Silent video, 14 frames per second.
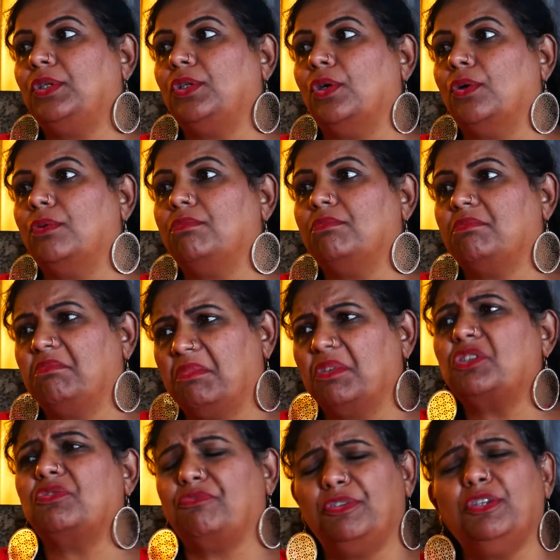you know,
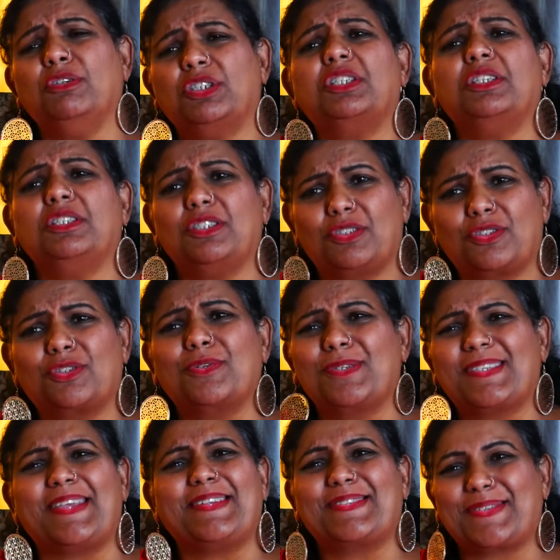fusion in the true
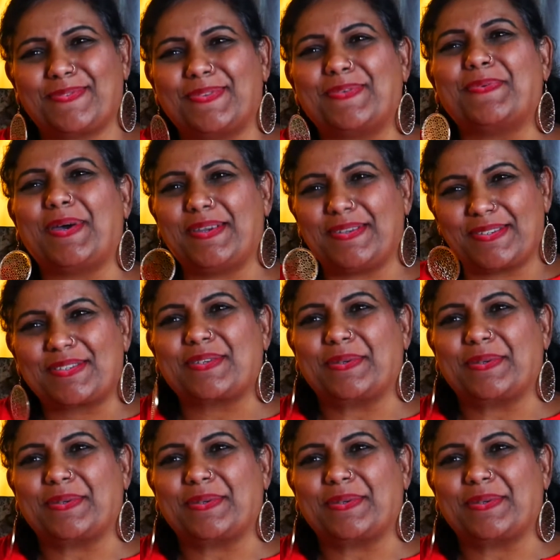sense of the word.